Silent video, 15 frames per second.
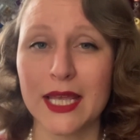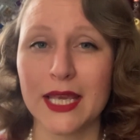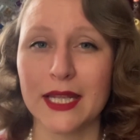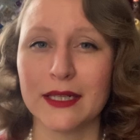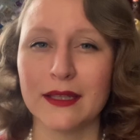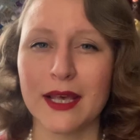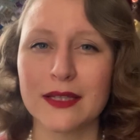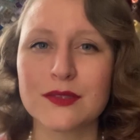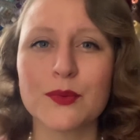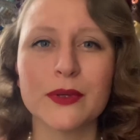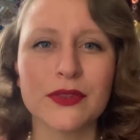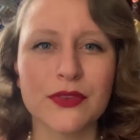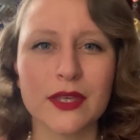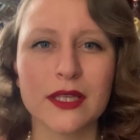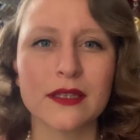And that's
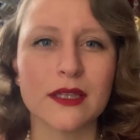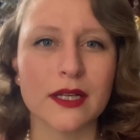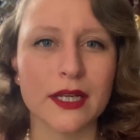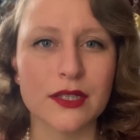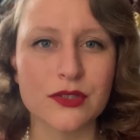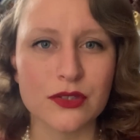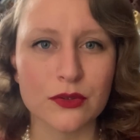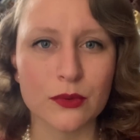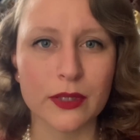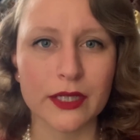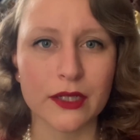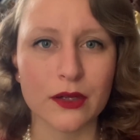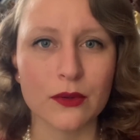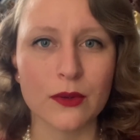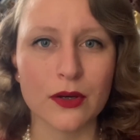one thing that I do want to
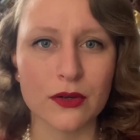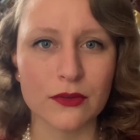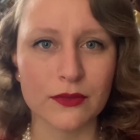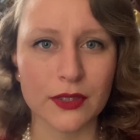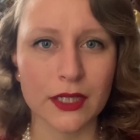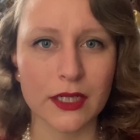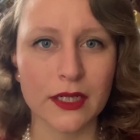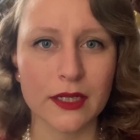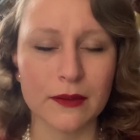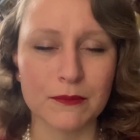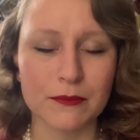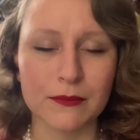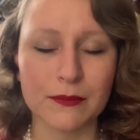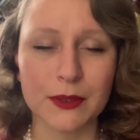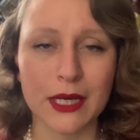go over
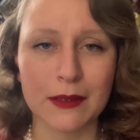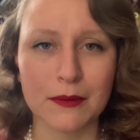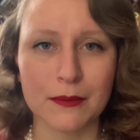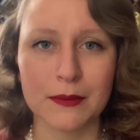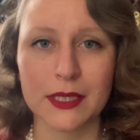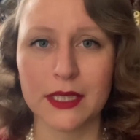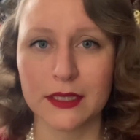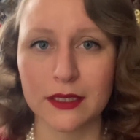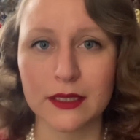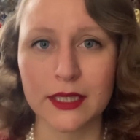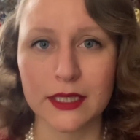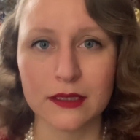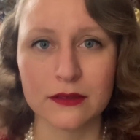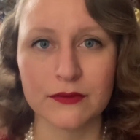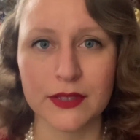probably in a
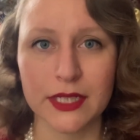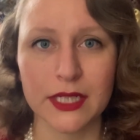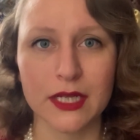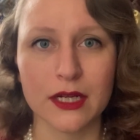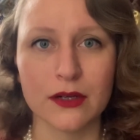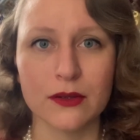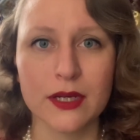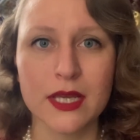later video,